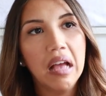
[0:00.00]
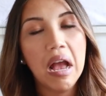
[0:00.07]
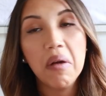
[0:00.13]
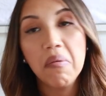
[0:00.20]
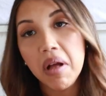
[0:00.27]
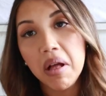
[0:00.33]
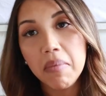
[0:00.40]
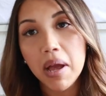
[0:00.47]

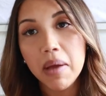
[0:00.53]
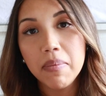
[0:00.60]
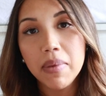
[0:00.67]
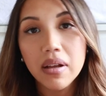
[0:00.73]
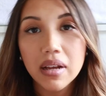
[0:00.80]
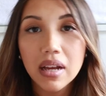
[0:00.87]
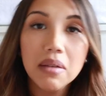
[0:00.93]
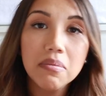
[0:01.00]
how well my
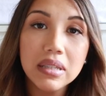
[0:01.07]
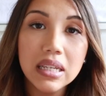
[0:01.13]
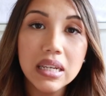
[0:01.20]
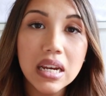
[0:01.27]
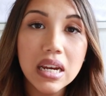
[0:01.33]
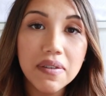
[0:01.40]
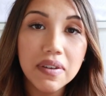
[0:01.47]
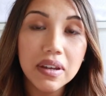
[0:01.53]
milk comes
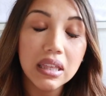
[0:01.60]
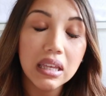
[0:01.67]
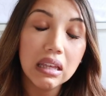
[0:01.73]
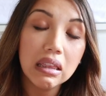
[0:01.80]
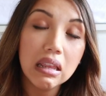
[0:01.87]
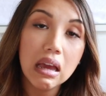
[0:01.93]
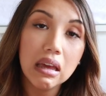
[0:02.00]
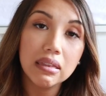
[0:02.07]
in and
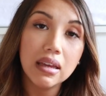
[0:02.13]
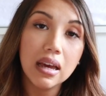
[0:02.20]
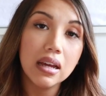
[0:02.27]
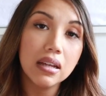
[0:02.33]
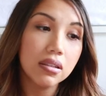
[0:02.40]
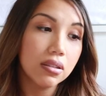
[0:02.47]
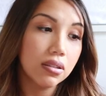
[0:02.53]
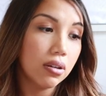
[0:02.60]
everything like
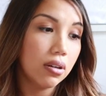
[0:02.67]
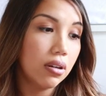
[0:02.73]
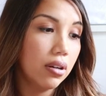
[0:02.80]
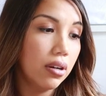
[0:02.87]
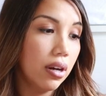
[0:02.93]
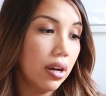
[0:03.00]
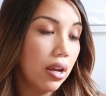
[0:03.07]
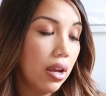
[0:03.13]
that, so
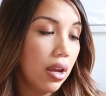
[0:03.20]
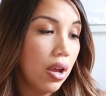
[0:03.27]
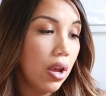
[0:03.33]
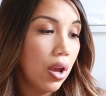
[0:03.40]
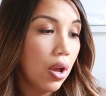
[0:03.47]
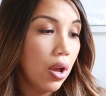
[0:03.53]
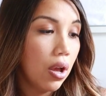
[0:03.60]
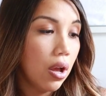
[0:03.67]

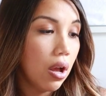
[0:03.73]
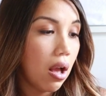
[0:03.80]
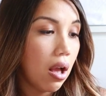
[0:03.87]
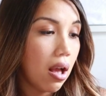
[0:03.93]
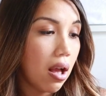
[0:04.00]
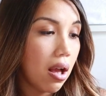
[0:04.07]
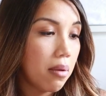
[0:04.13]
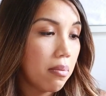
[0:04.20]

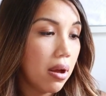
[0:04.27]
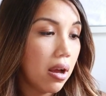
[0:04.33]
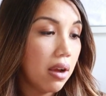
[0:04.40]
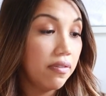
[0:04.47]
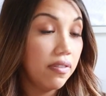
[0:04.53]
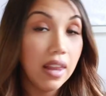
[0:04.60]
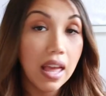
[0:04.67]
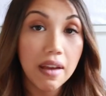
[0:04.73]
um,
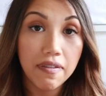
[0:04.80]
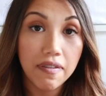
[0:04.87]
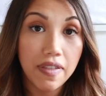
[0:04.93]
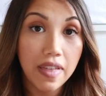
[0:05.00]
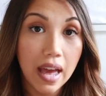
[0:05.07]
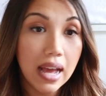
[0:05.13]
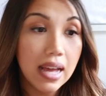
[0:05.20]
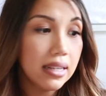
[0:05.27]
I've left
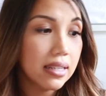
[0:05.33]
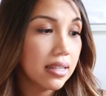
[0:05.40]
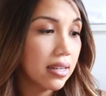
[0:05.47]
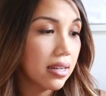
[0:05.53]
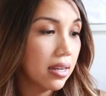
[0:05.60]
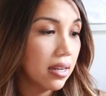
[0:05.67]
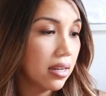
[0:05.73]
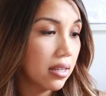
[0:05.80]
that
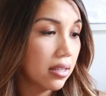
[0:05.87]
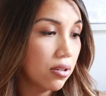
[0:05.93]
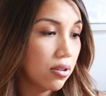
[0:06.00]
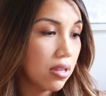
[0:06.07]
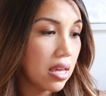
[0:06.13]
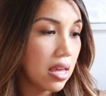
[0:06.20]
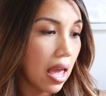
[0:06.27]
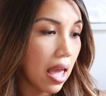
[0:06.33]

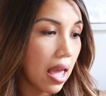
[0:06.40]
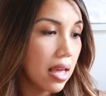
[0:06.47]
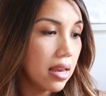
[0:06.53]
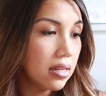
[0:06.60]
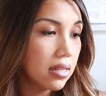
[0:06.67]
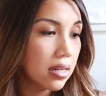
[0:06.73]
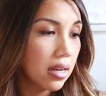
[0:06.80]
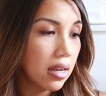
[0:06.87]
to the
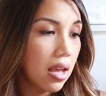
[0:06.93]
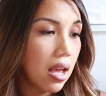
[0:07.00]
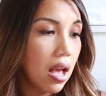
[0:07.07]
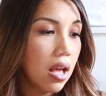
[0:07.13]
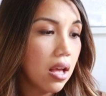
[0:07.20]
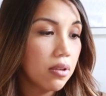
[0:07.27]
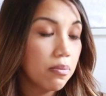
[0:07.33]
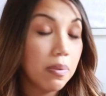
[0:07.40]
end.
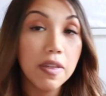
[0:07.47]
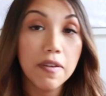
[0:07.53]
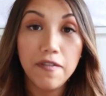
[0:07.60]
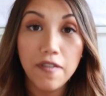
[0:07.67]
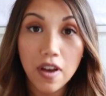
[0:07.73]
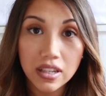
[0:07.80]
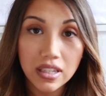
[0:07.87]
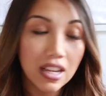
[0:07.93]
But the
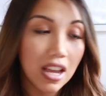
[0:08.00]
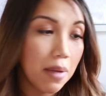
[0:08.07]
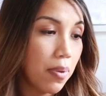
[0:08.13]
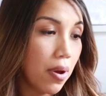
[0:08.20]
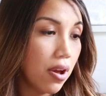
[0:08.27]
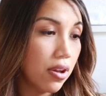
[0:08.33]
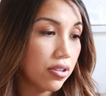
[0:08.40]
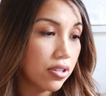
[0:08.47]
first thing I
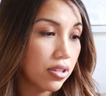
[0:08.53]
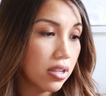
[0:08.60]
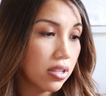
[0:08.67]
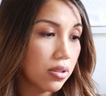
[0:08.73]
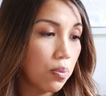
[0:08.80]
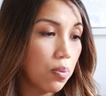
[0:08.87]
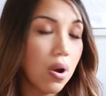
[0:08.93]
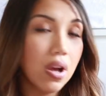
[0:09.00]

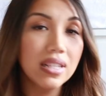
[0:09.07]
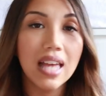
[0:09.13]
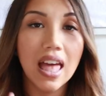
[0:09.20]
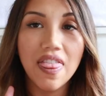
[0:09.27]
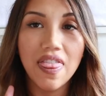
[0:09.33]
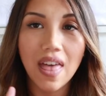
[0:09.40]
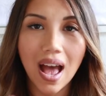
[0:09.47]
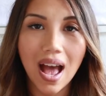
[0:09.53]
purchased was
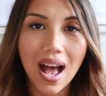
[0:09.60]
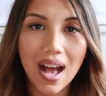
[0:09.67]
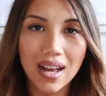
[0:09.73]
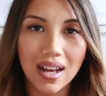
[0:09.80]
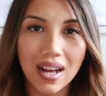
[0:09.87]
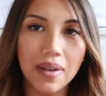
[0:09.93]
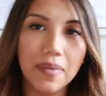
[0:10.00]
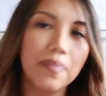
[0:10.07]
the
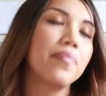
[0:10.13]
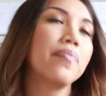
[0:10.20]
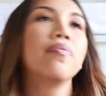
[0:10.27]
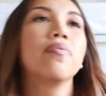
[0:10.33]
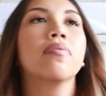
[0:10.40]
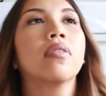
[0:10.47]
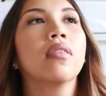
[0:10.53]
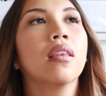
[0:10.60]

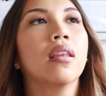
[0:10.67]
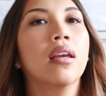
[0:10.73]
Haakaa.